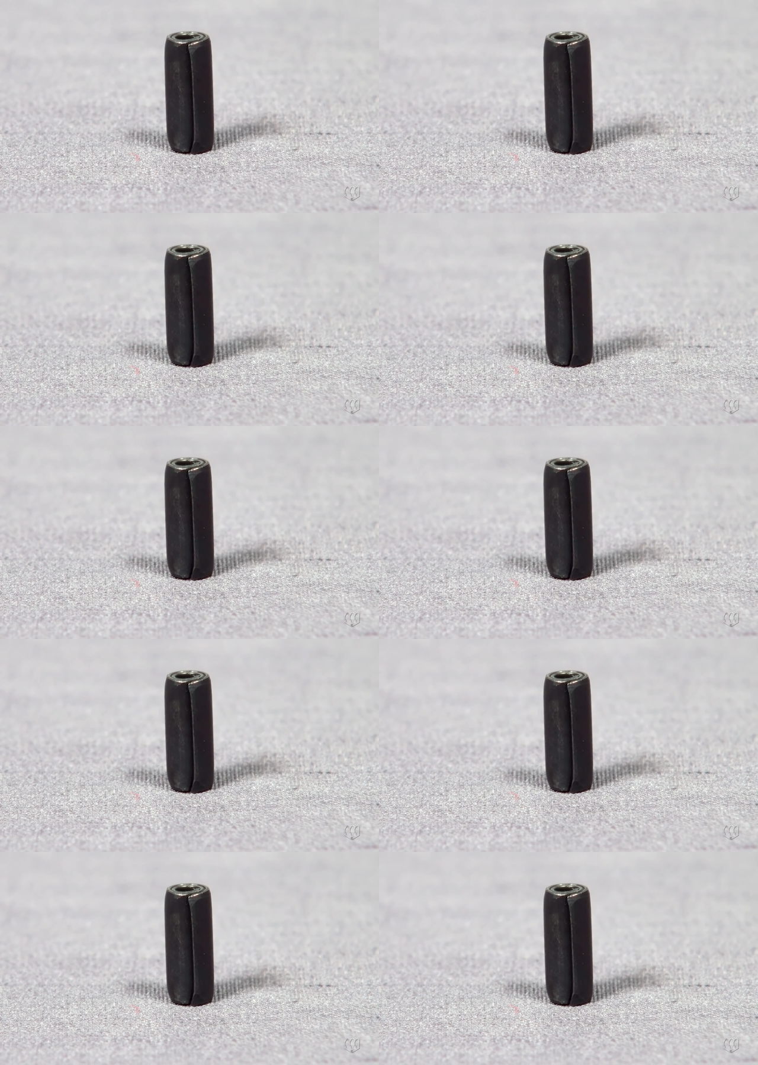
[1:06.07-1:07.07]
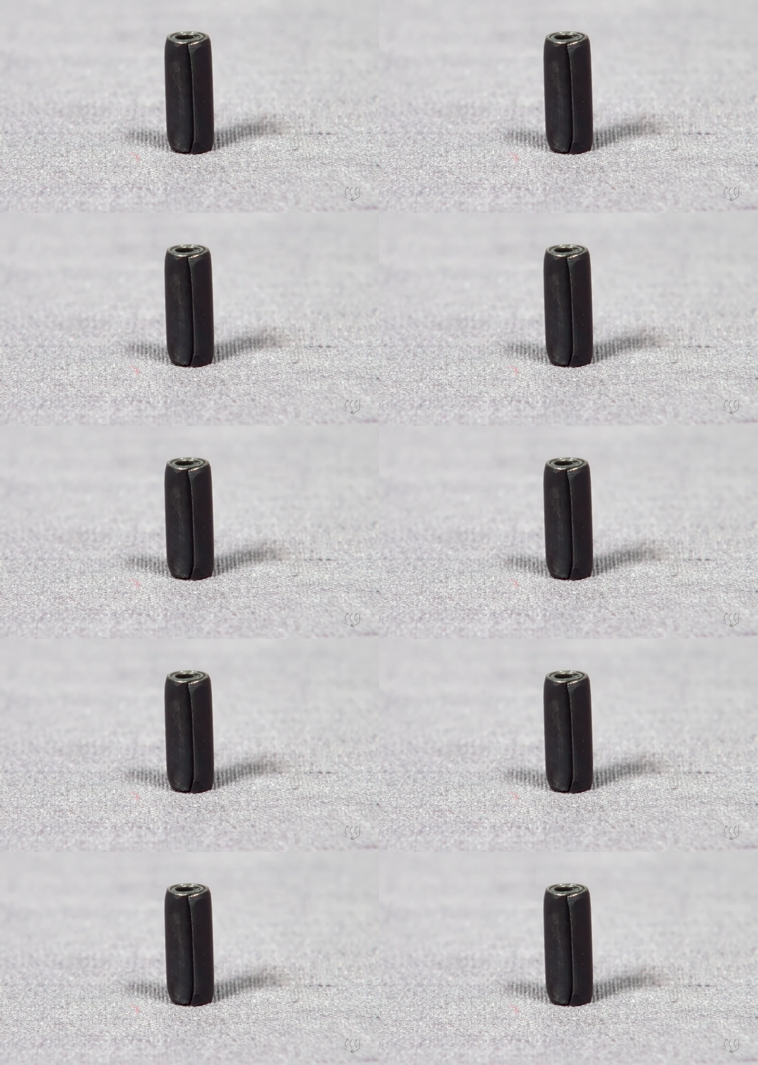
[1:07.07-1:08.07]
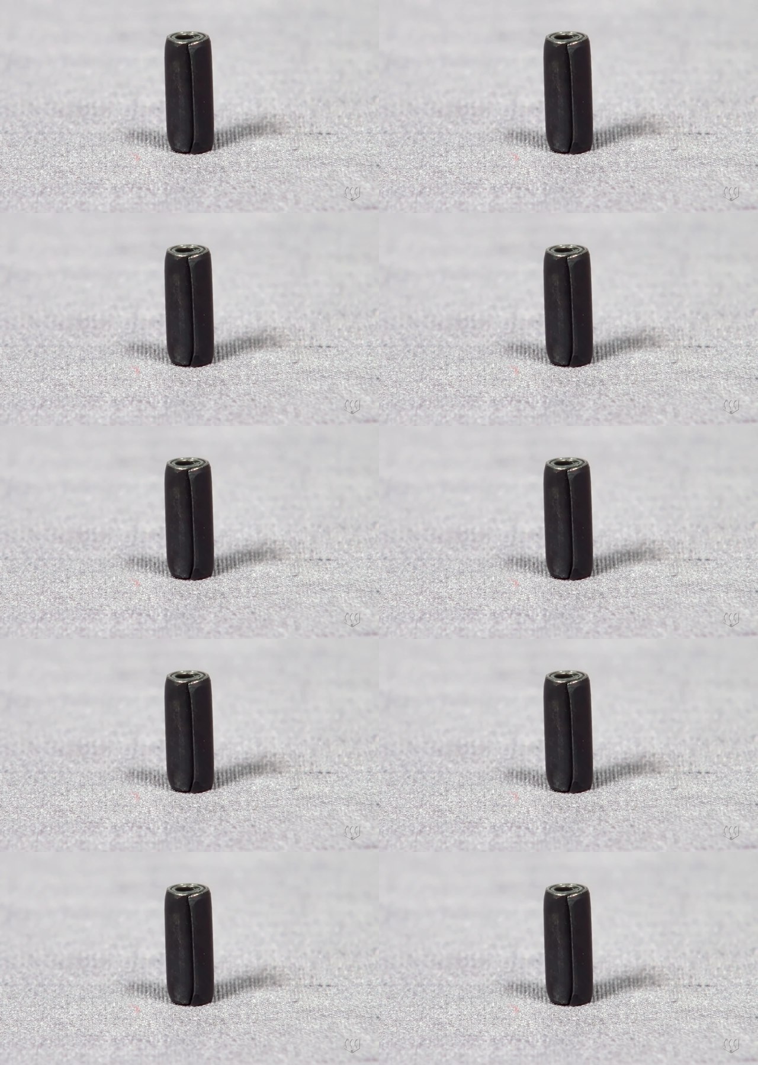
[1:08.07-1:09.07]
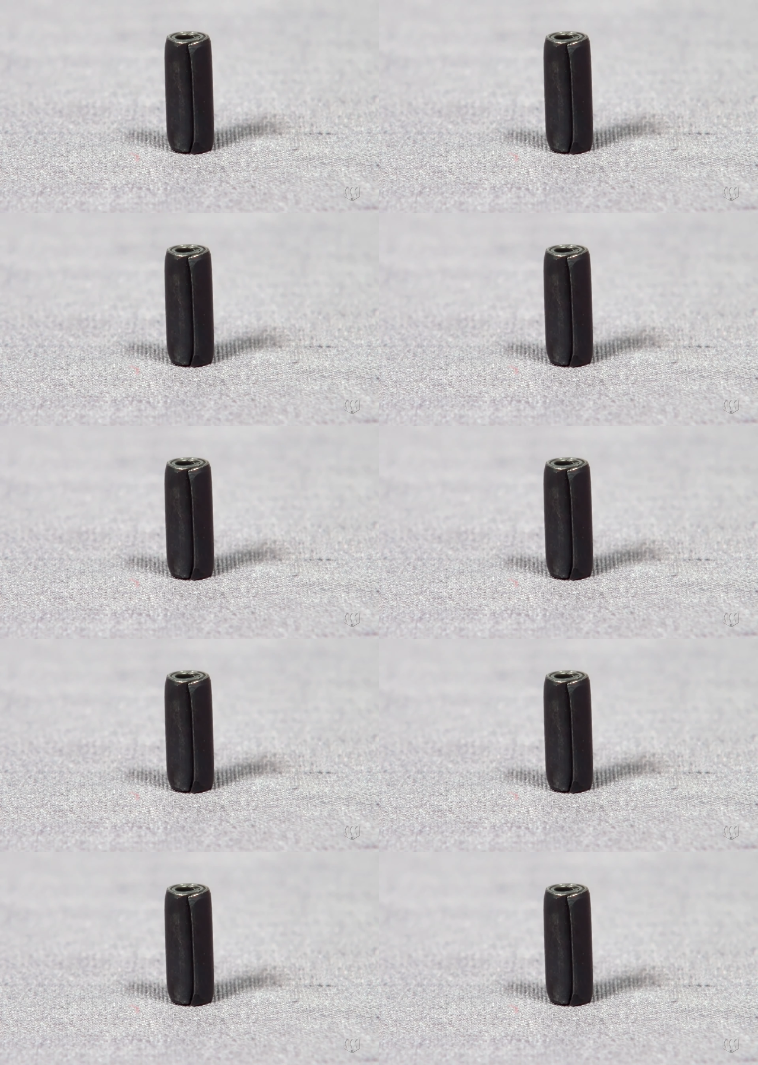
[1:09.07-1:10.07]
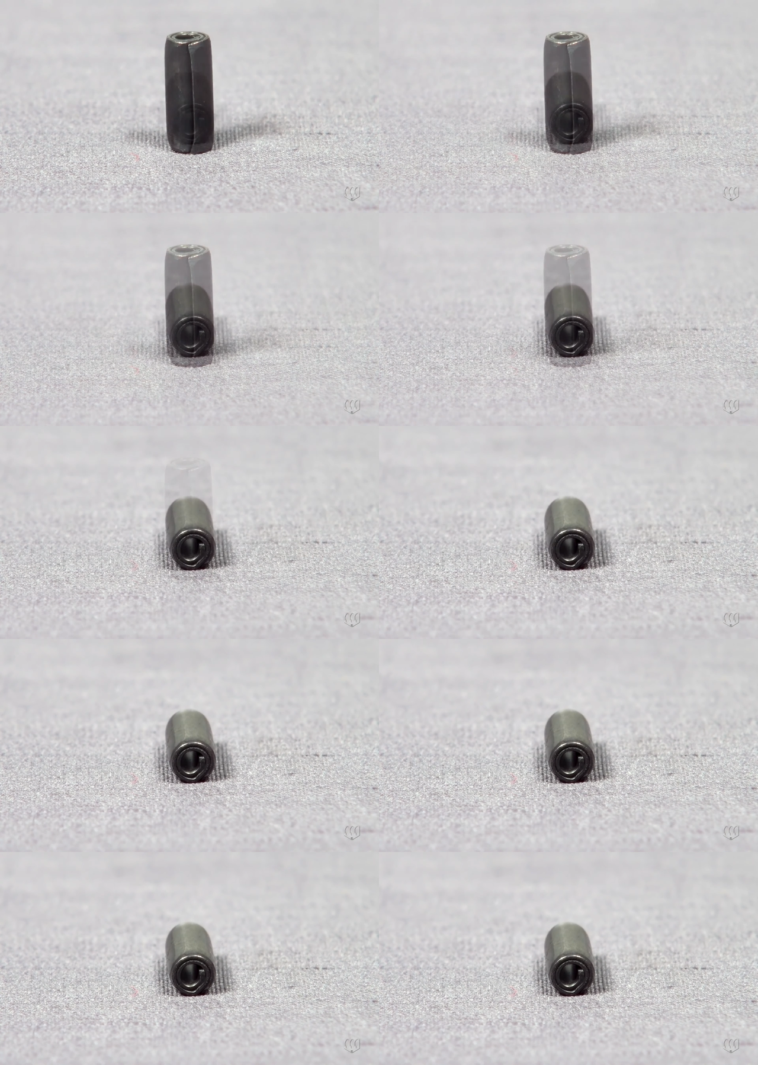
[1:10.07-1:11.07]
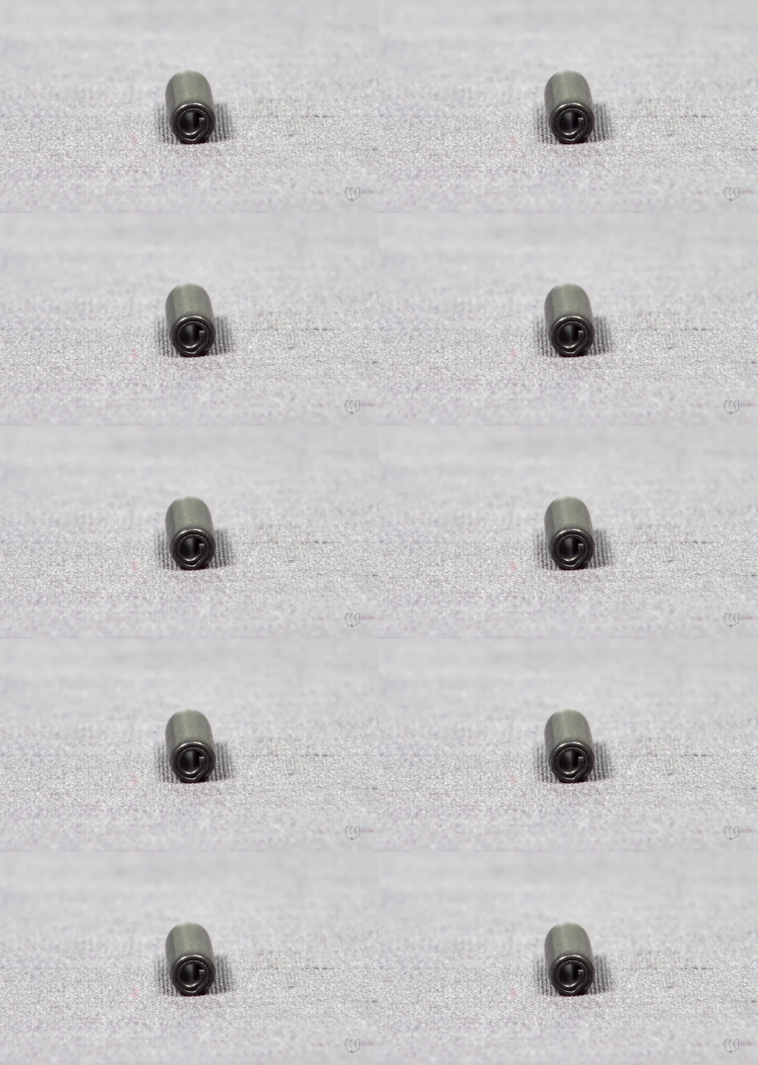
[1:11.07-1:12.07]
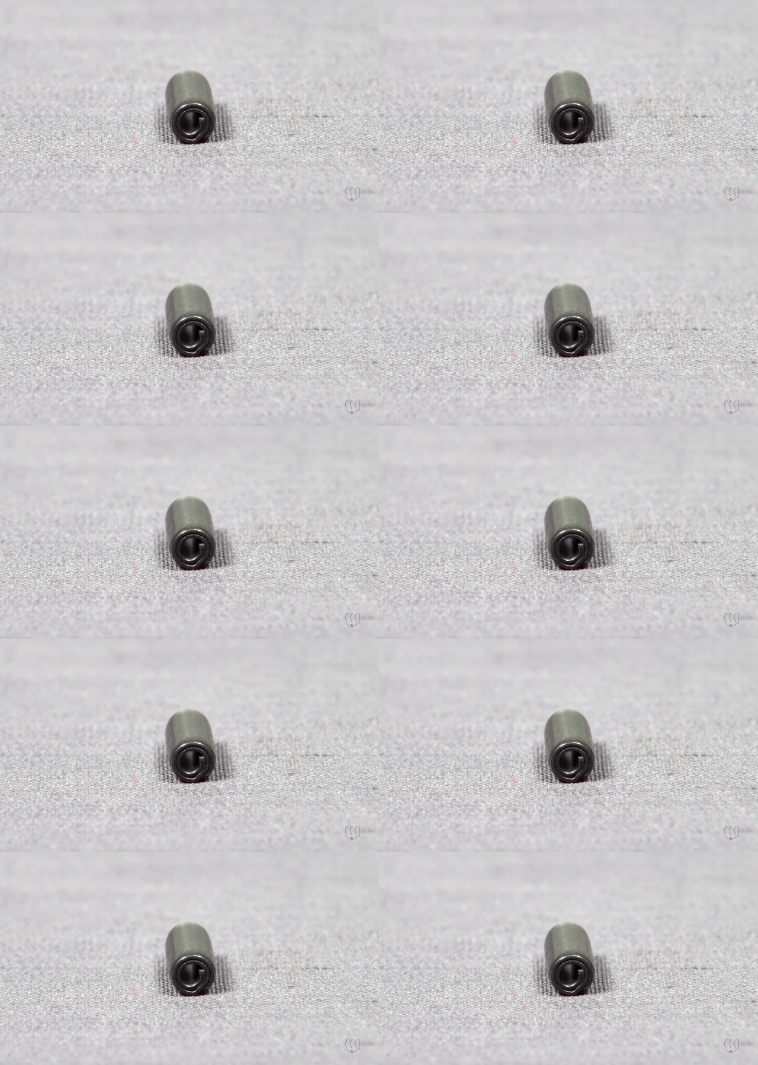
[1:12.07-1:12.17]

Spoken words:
Nobody's mouth can be seen.